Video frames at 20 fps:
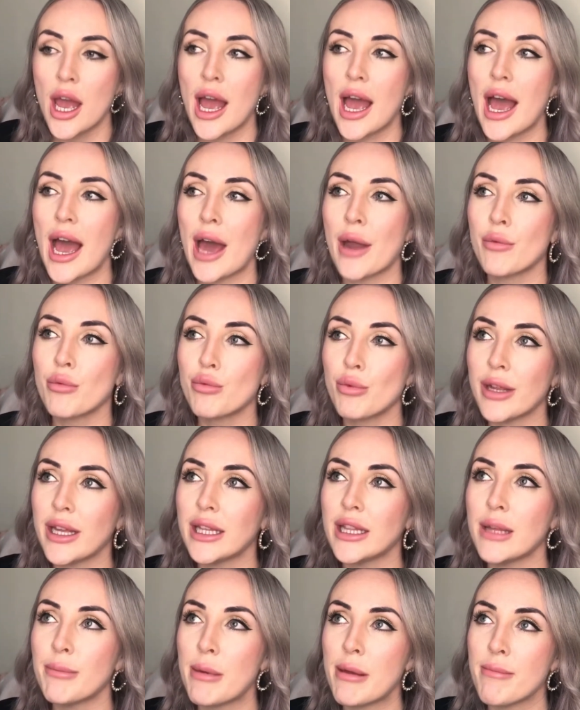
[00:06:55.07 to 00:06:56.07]
and
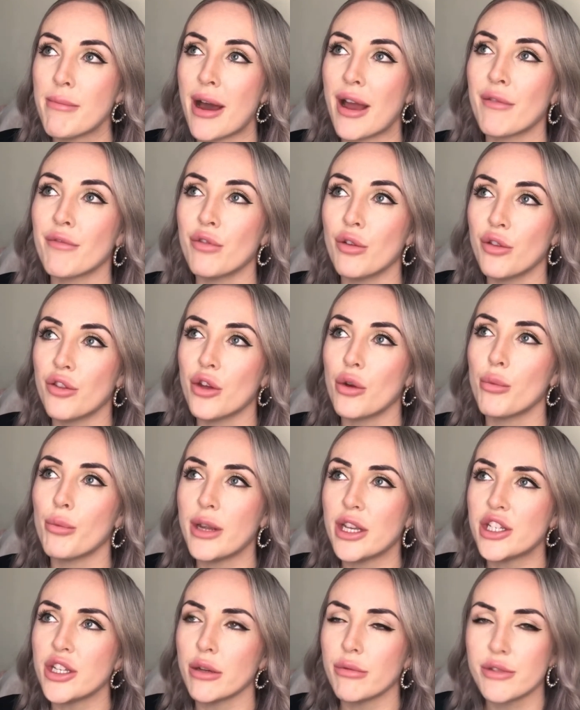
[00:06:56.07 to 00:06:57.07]
really be mindful that we
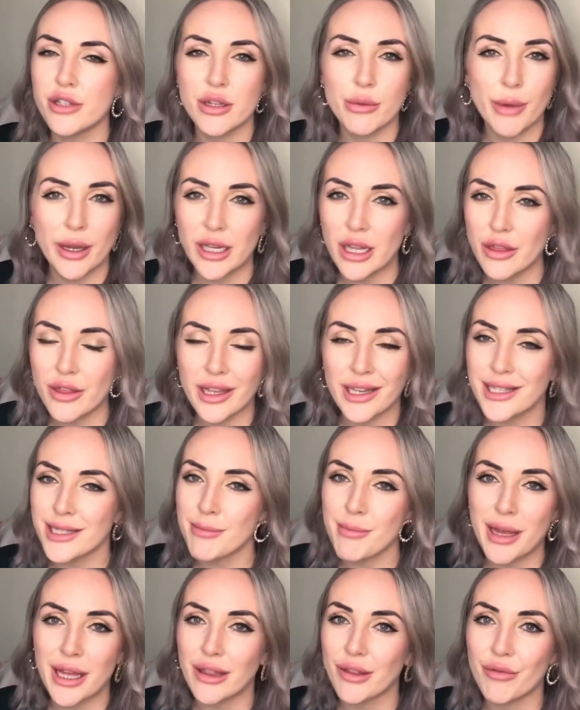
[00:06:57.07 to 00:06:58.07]
don't do anything to
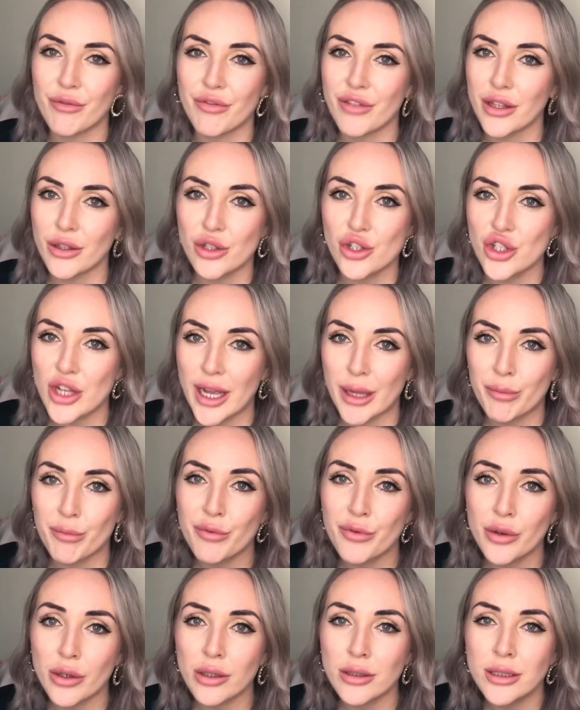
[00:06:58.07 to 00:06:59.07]
make them feel
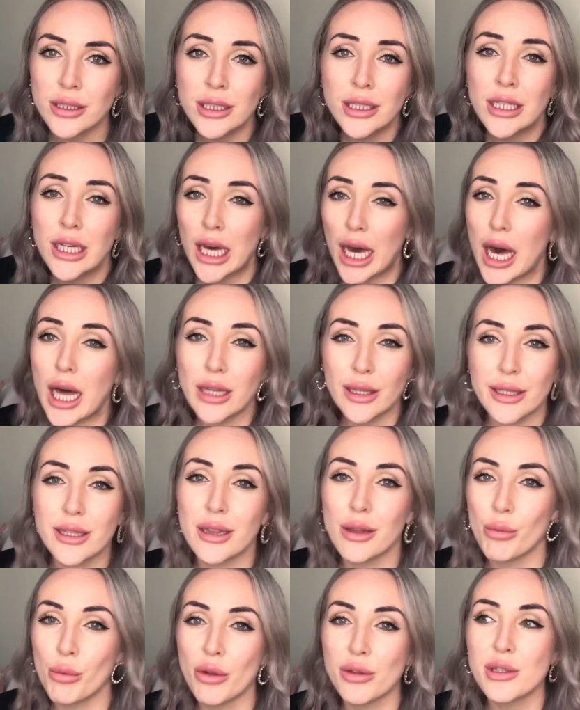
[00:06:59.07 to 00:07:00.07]
shameful. Our
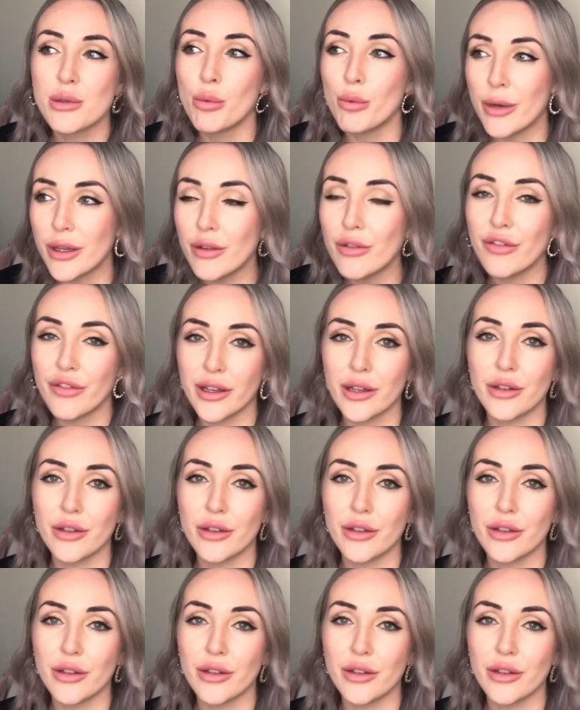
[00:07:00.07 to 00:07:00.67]
little ones will feel